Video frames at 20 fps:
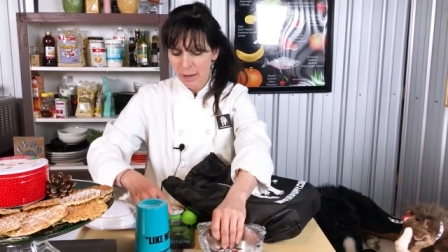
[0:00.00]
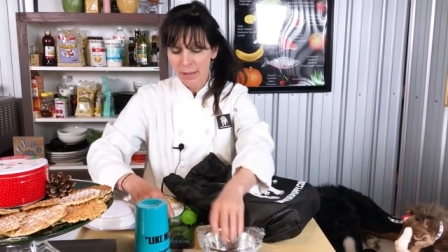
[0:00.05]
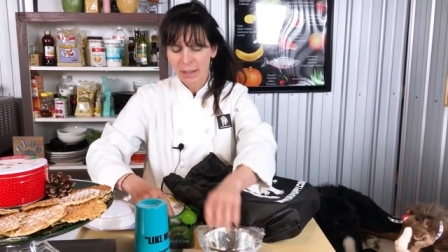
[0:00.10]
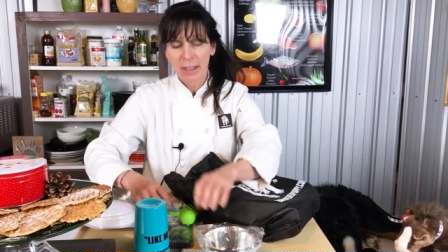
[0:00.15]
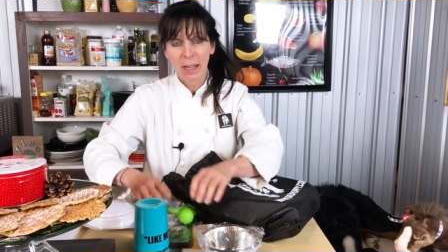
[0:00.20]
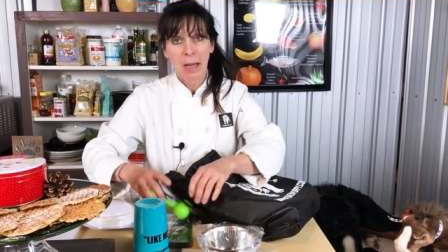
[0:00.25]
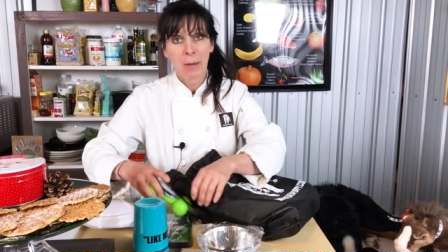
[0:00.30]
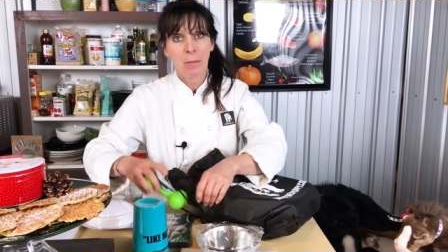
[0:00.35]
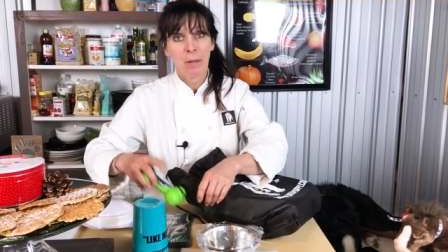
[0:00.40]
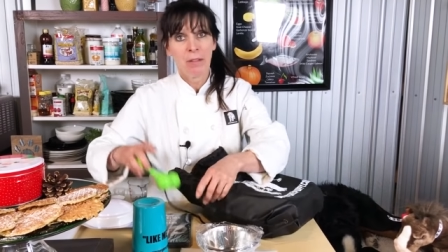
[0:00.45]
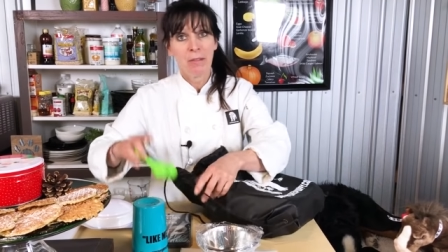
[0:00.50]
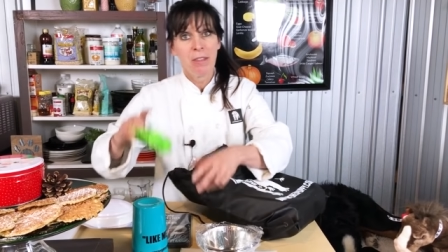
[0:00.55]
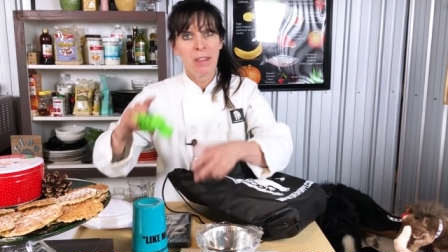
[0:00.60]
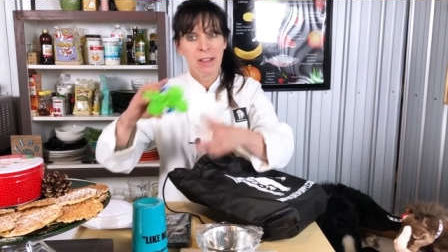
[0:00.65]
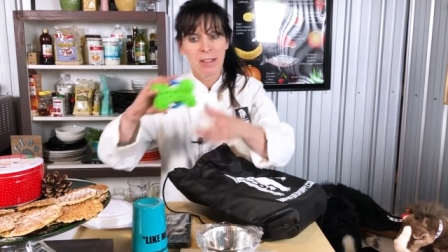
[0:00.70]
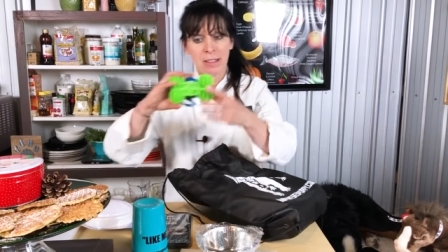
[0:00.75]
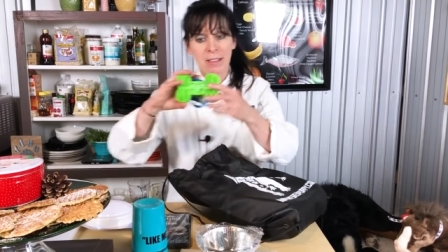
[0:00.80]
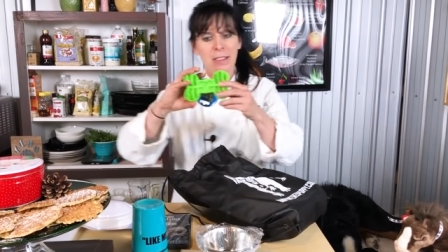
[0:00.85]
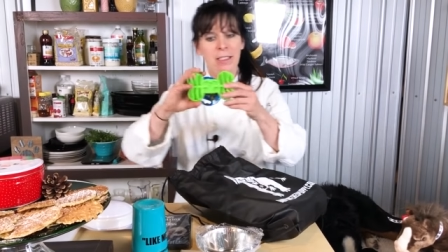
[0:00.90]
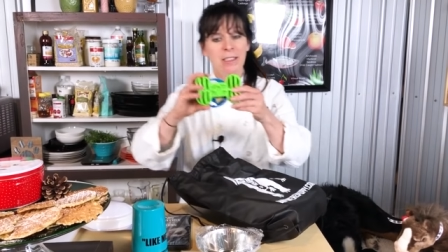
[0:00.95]
The name of
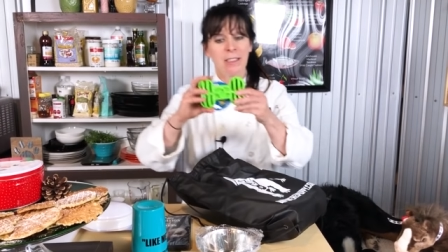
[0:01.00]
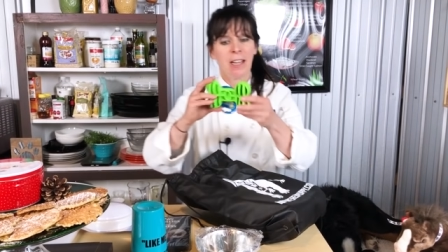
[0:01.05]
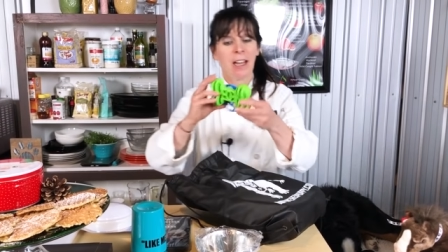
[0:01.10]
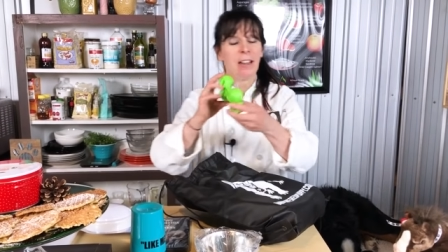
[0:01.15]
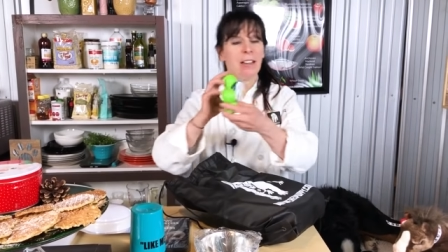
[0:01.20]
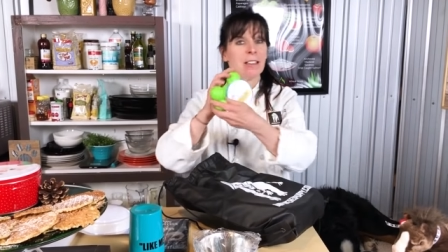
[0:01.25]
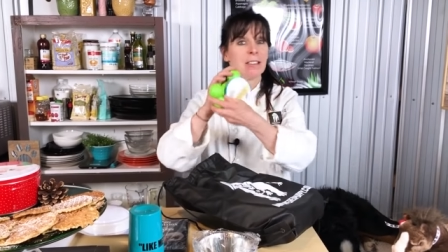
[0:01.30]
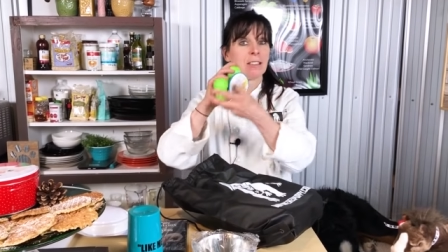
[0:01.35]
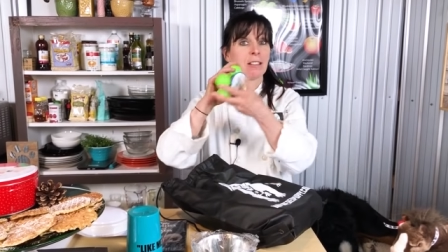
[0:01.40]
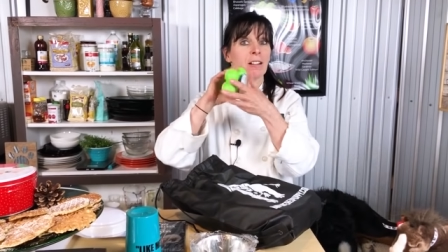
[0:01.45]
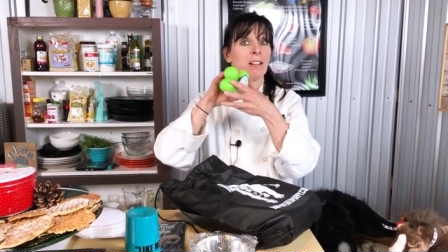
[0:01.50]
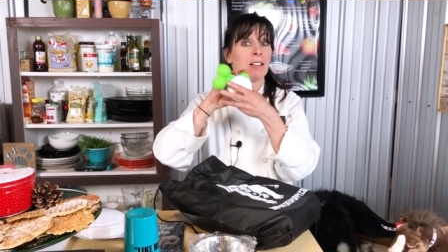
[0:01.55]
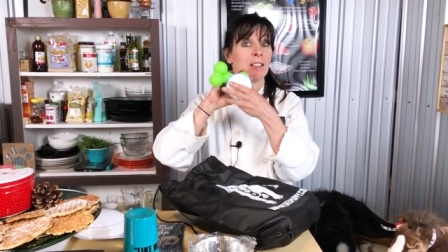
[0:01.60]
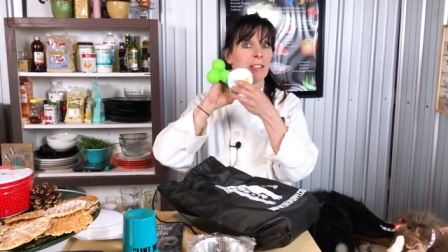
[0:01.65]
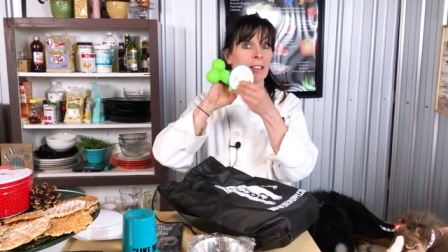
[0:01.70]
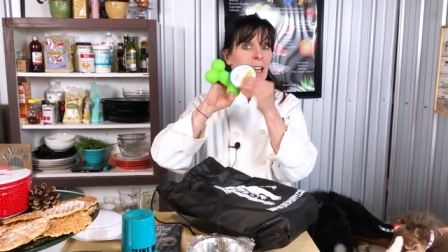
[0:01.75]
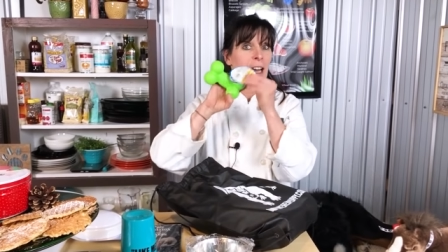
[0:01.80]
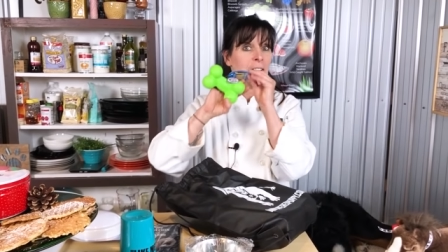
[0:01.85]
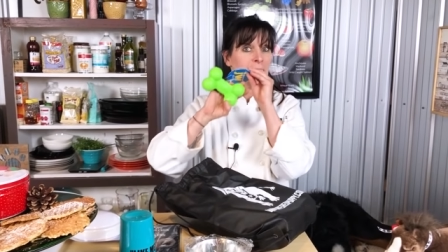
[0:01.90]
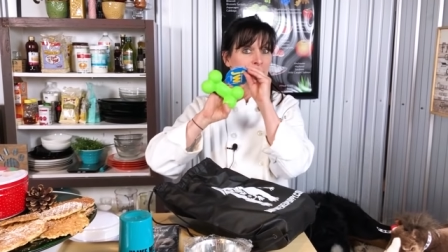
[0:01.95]
this in Italian is
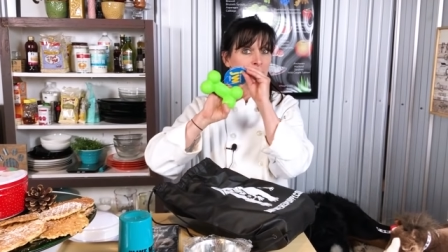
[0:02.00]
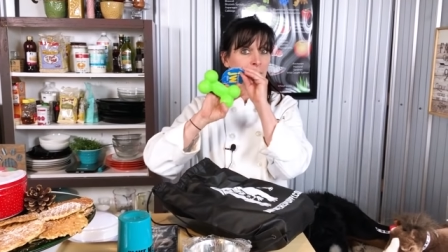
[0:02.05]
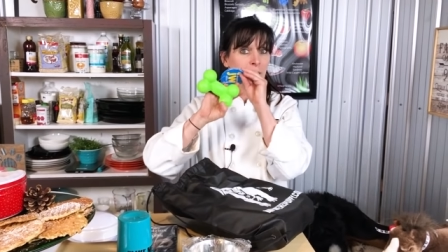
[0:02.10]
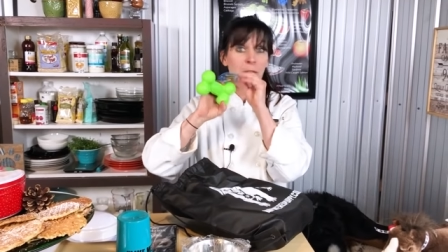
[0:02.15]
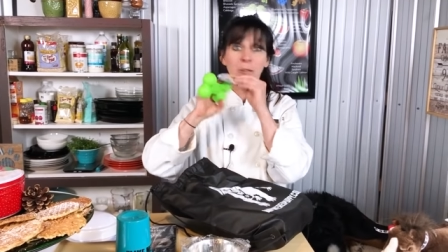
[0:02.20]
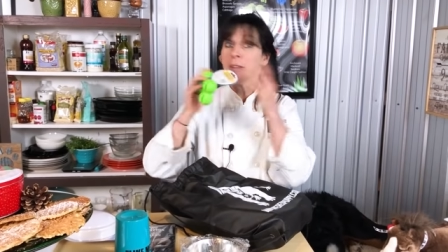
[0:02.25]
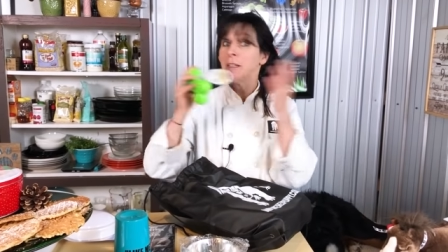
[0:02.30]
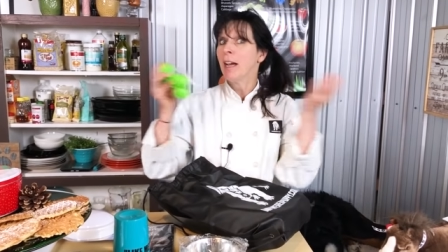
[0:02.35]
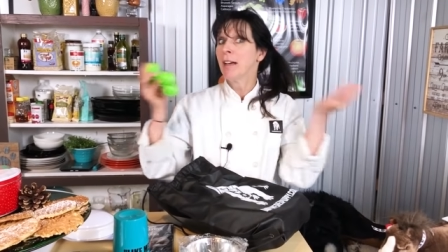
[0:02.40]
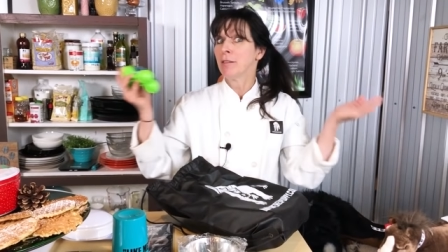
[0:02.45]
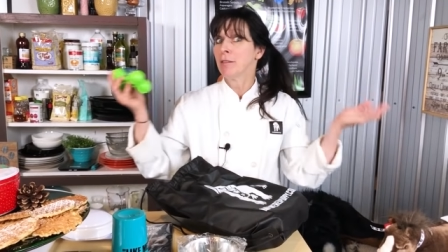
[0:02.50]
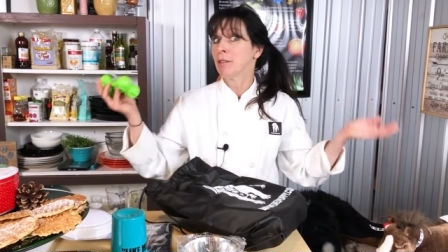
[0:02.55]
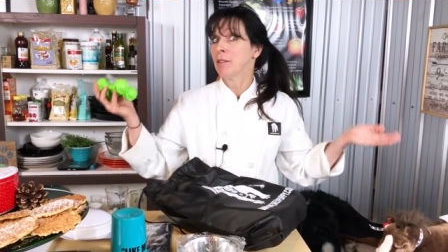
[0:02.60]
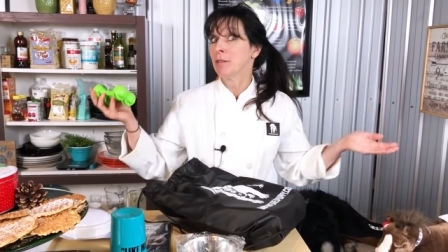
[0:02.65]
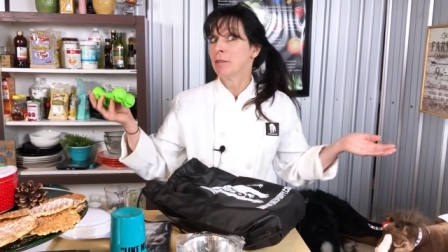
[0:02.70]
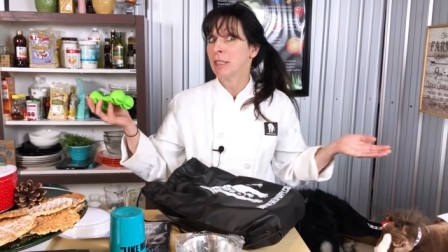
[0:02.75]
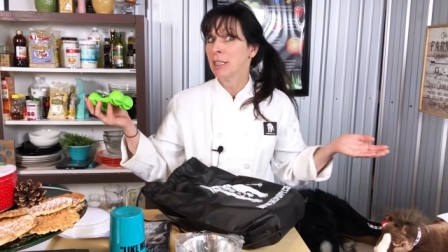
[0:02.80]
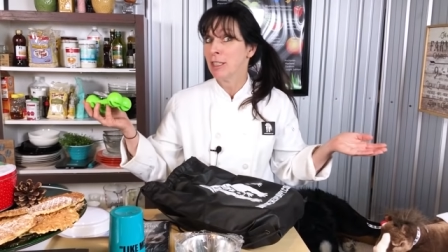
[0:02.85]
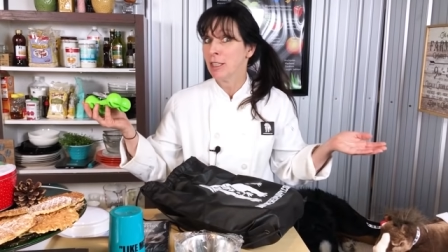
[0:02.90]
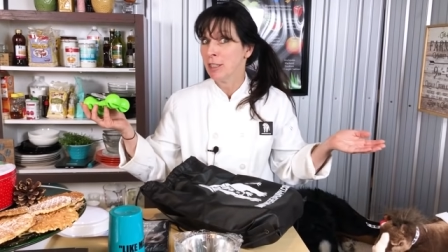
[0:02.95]
called asso. Yes,
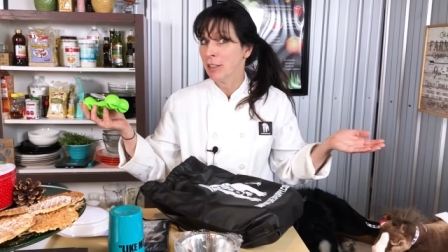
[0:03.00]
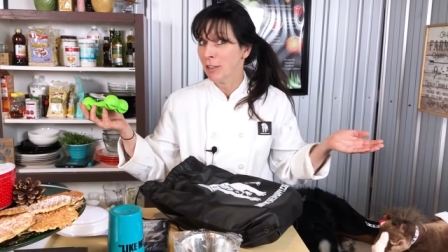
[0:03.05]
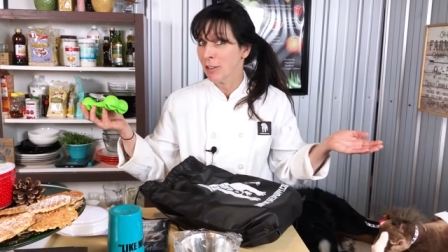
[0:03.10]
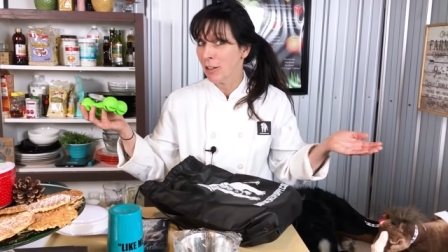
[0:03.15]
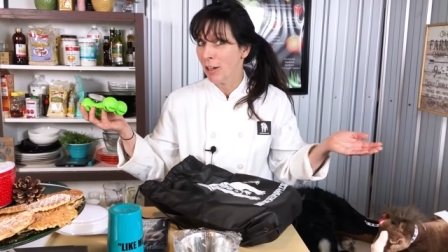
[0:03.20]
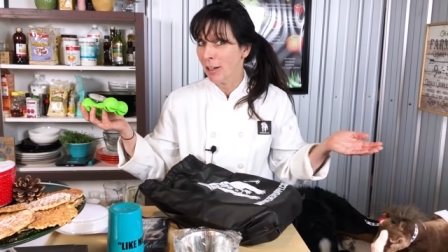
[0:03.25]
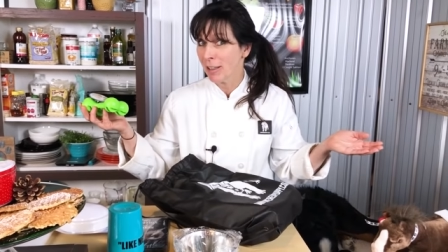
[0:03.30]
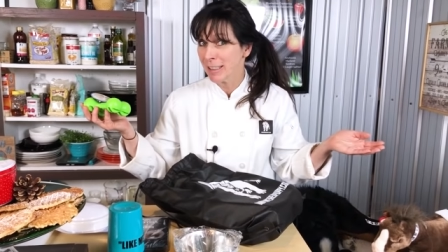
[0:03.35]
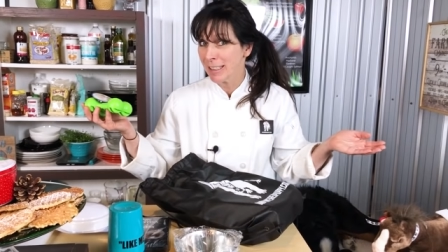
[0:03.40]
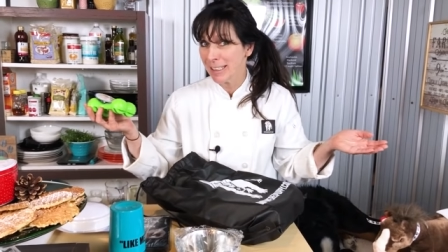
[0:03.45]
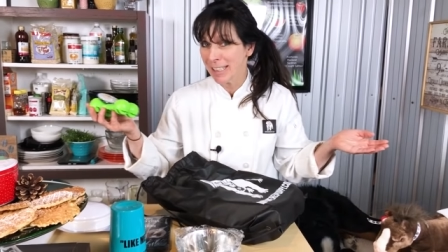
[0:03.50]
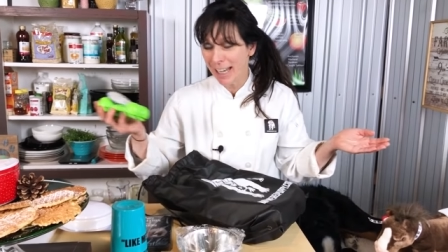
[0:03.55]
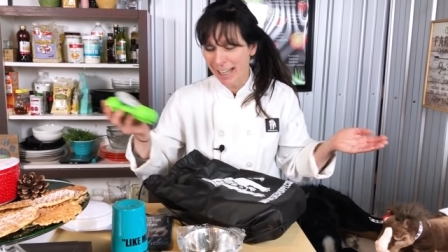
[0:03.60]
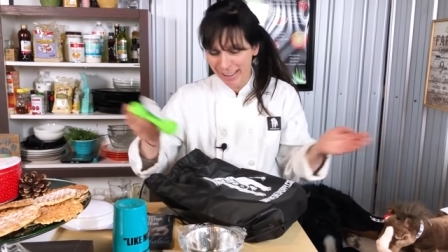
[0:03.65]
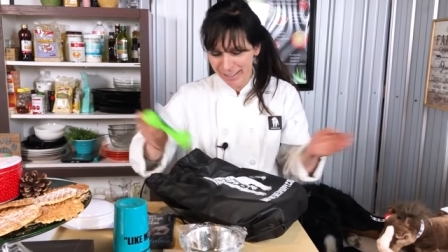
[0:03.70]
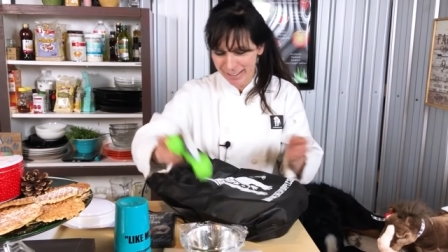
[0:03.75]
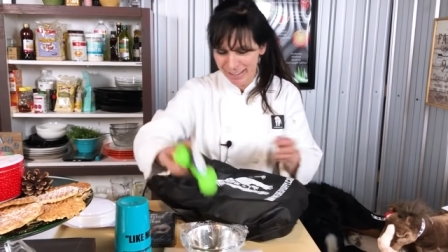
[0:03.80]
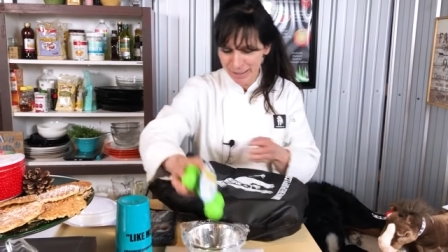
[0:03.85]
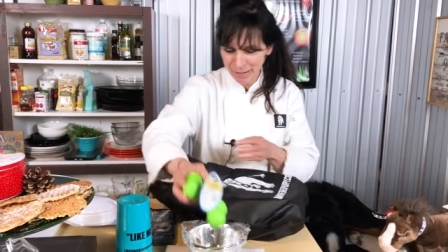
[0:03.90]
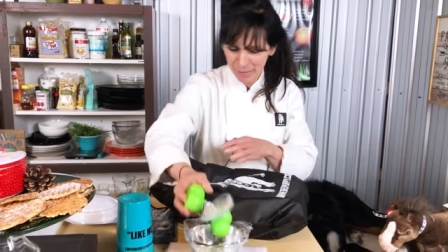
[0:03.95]
you're teaching your dogs
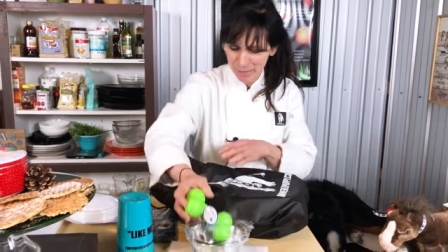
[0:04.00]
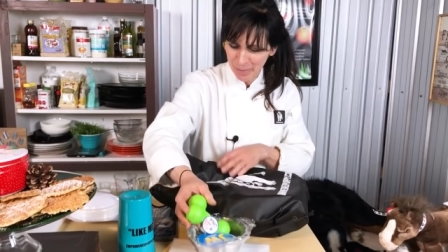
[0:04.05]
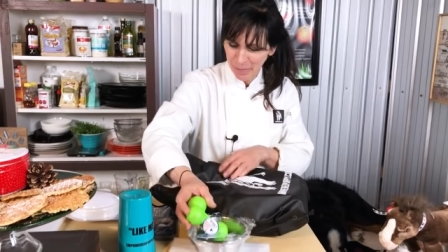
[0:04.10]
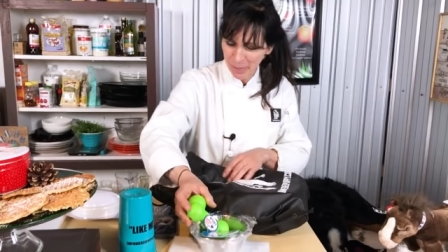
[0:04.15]
Italian.